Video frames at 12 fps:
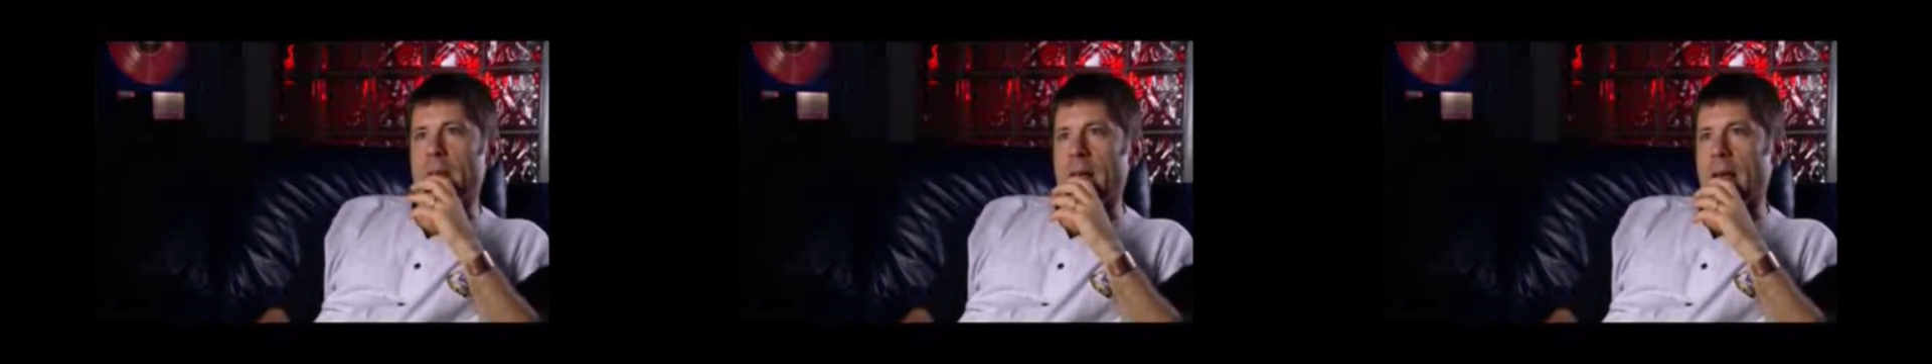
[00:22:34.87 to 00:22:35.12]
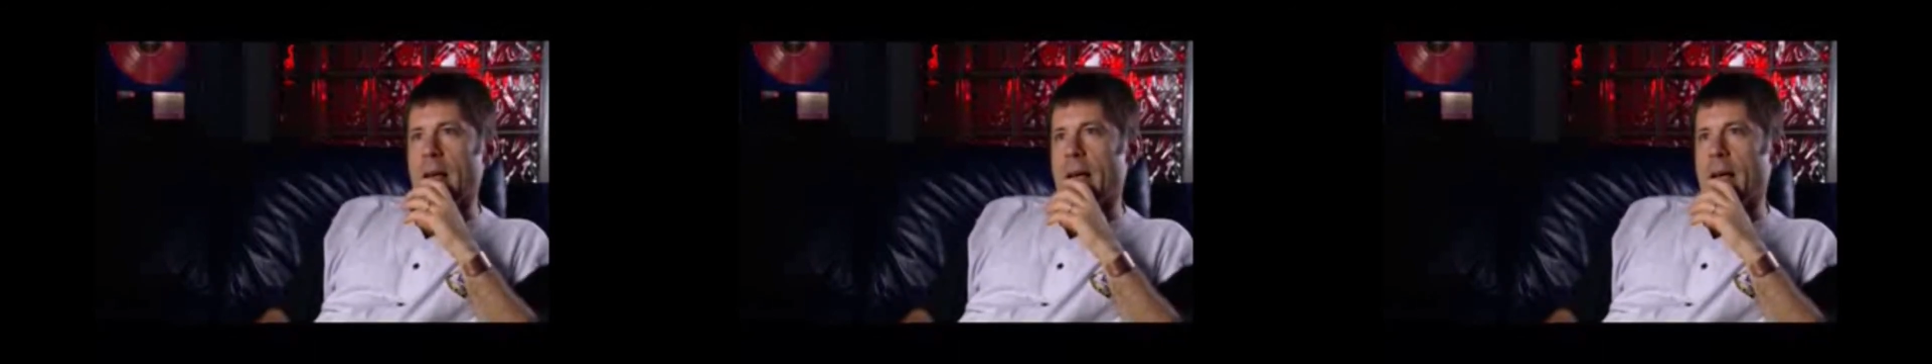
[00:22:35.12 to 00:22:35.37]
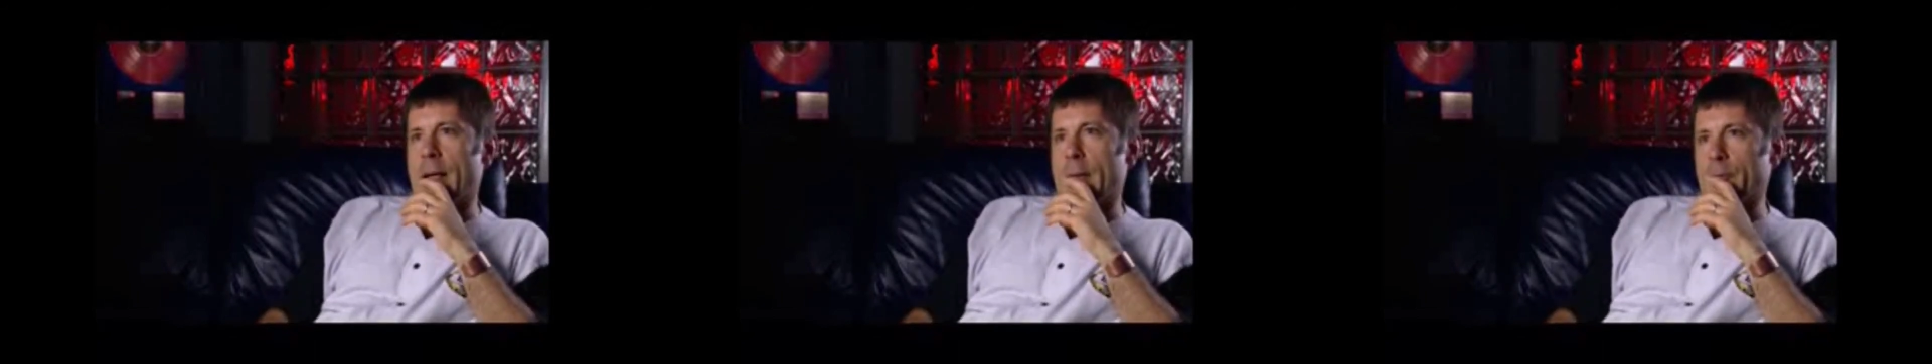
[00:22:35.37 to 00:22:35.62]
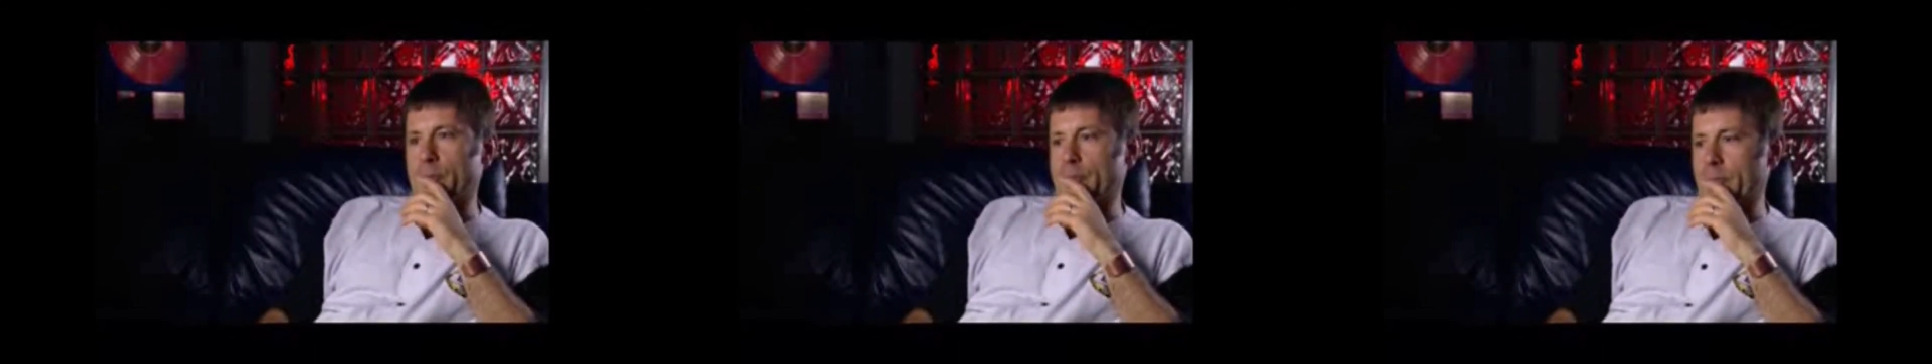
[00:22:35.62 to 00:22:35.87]

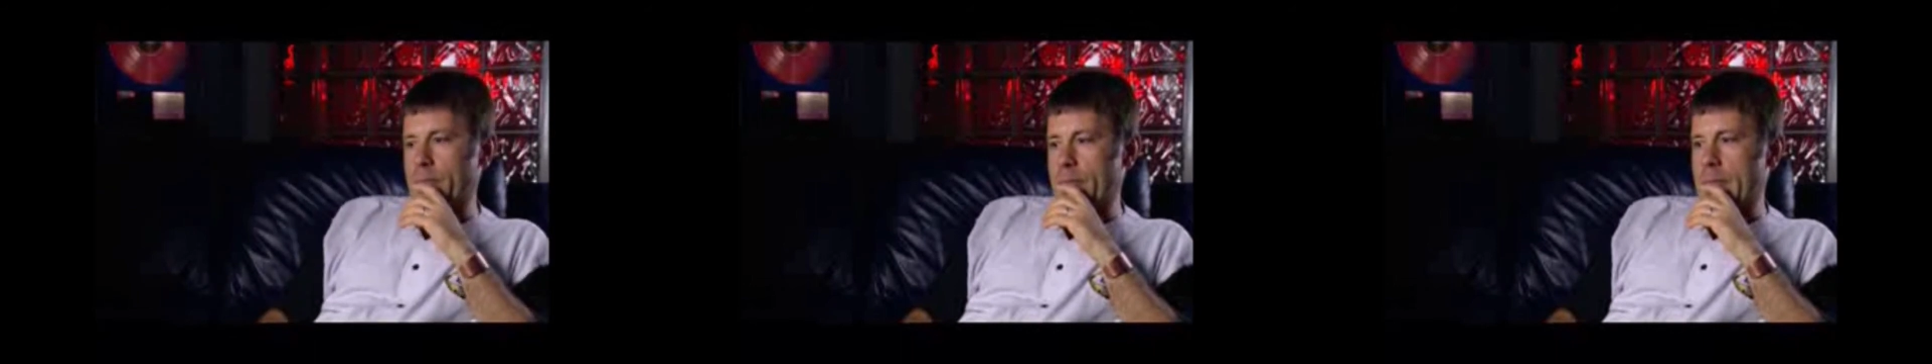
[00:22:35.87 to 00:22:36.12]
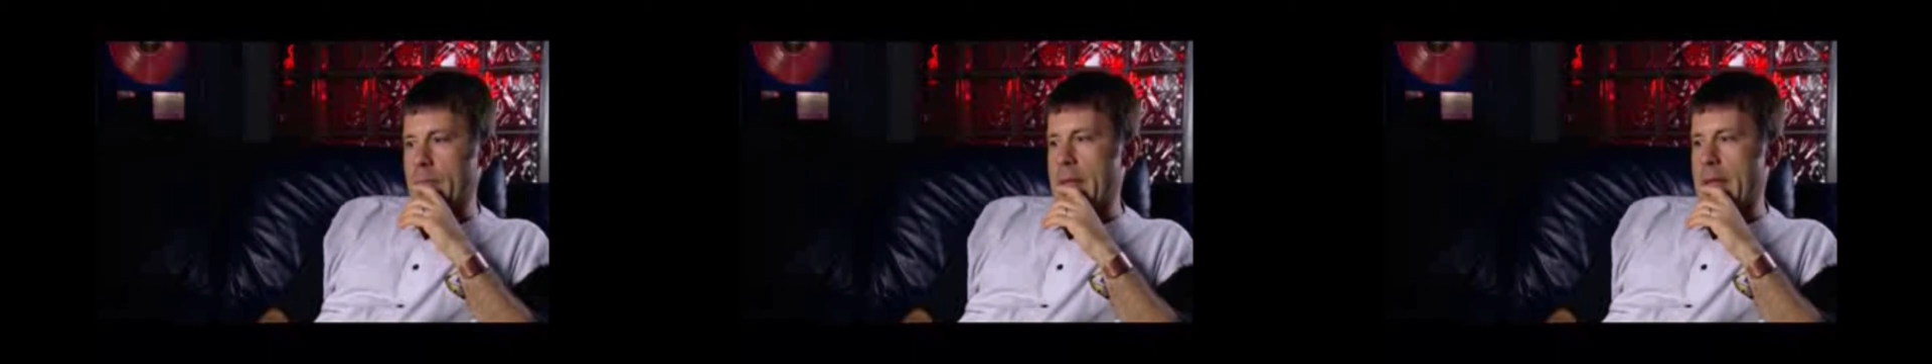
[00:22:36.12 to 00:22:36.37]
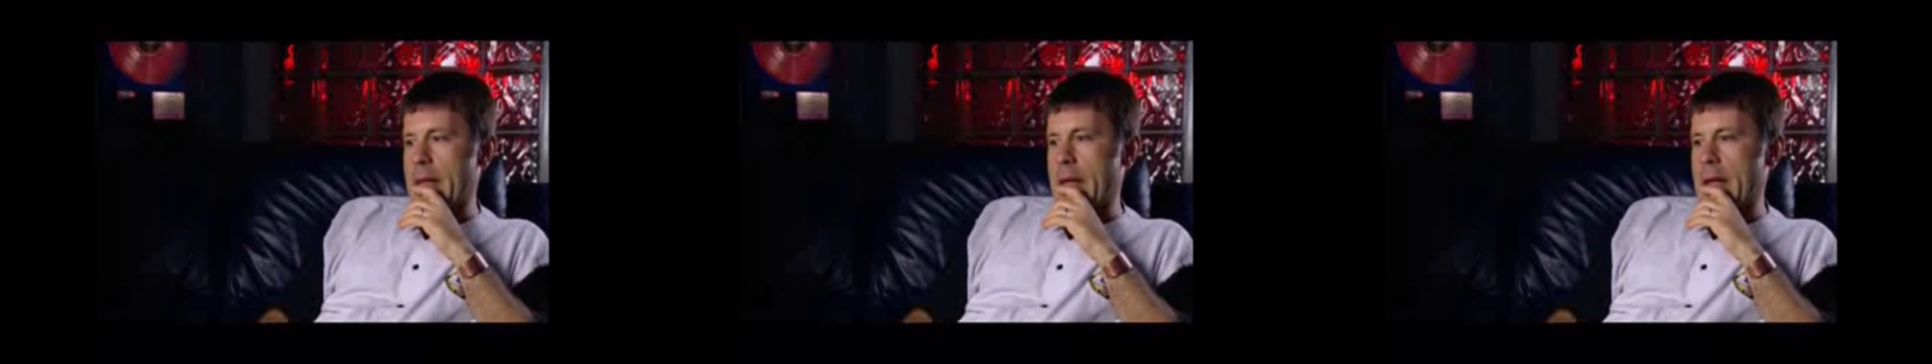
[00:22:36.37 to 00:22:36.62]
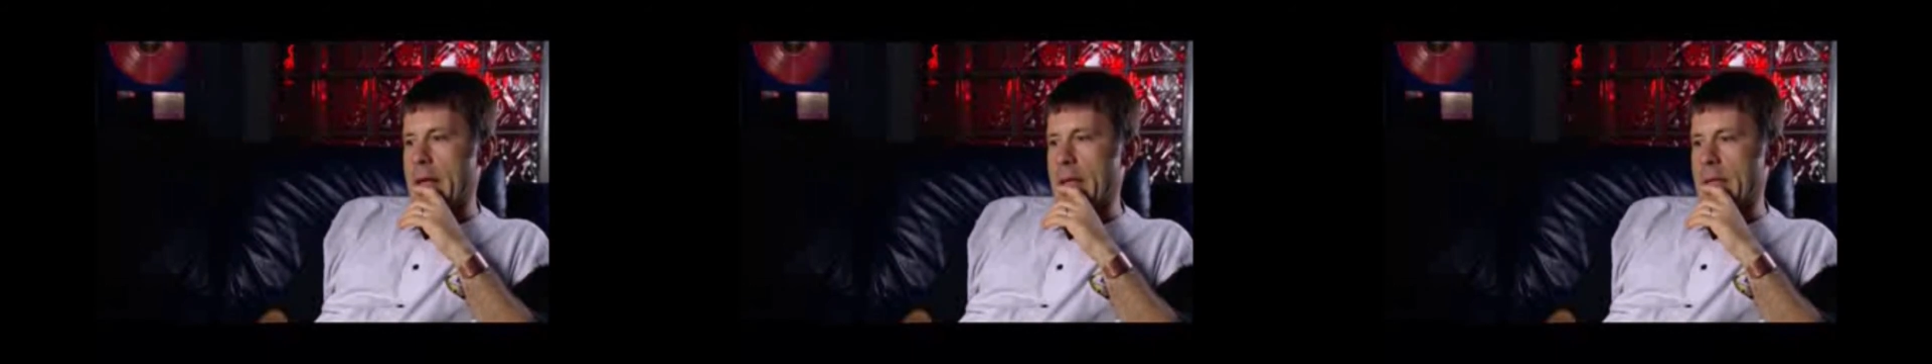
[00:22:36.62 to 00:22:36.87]

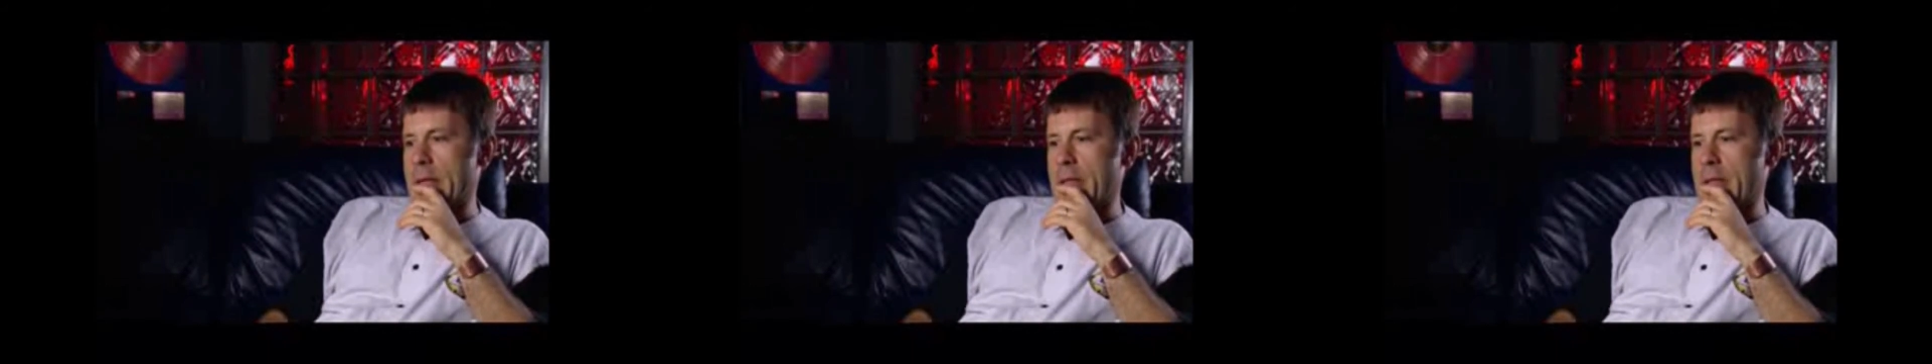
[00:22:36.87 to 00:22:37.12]
And